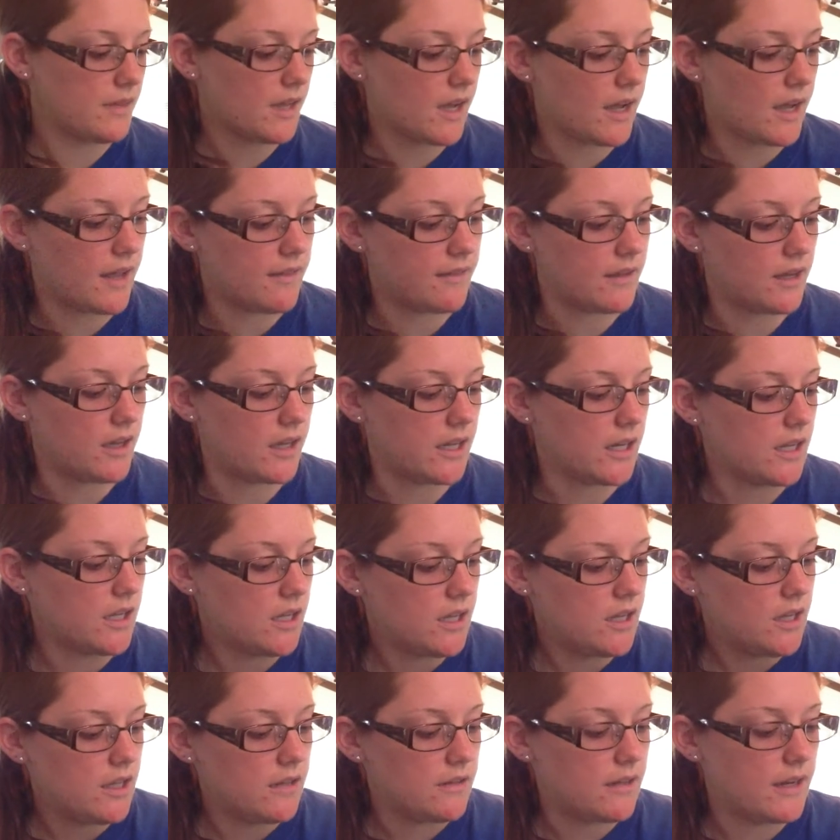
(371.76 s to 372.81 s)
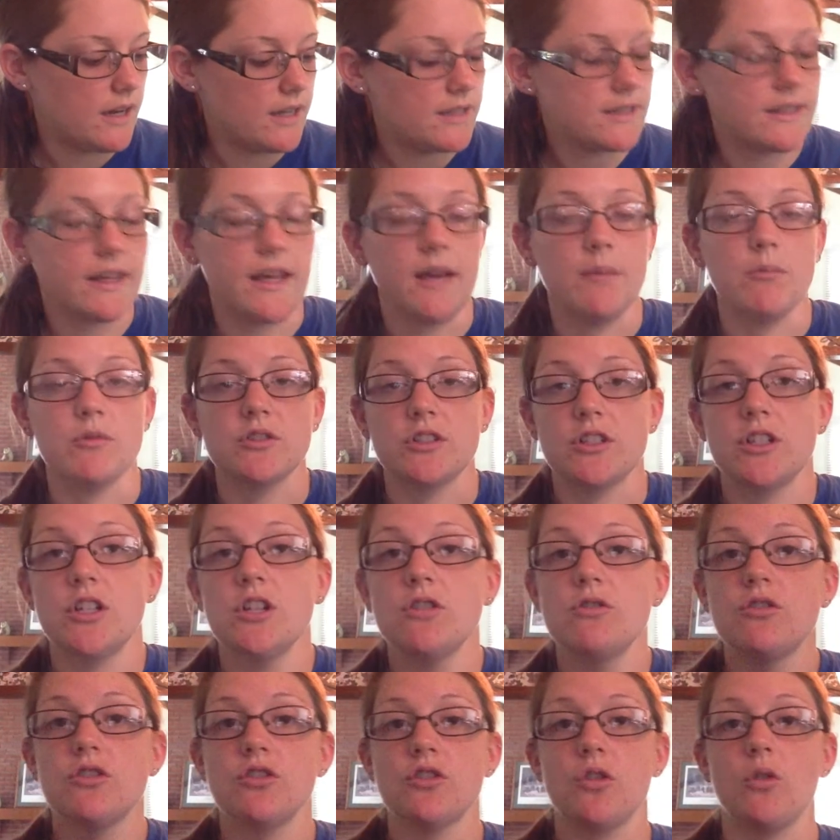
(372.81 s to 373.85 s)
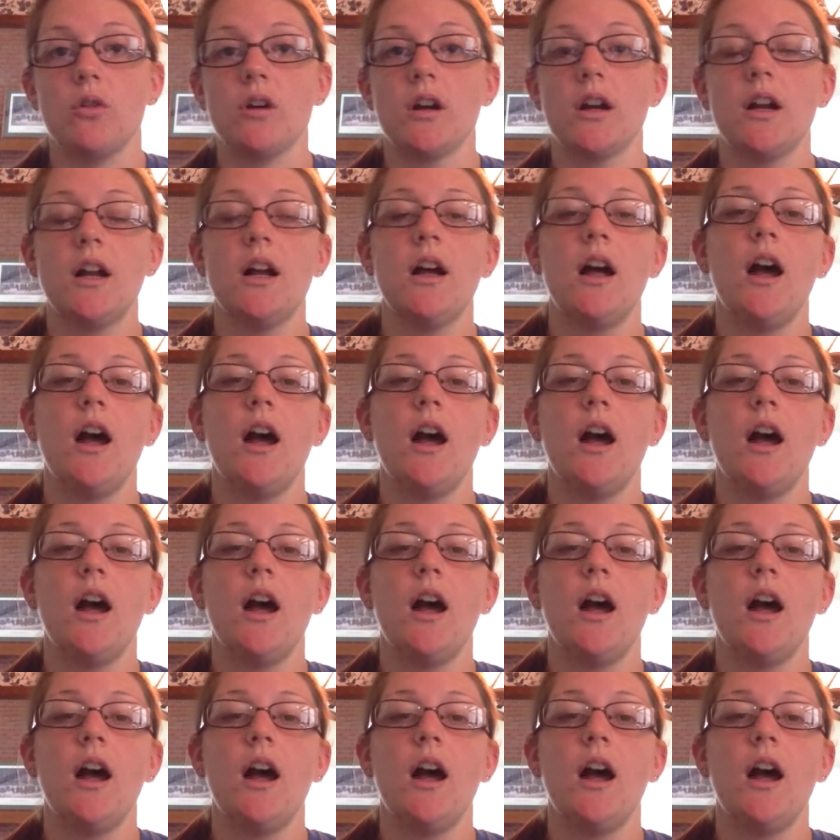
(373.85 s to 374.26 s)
And then the next game was a huge score.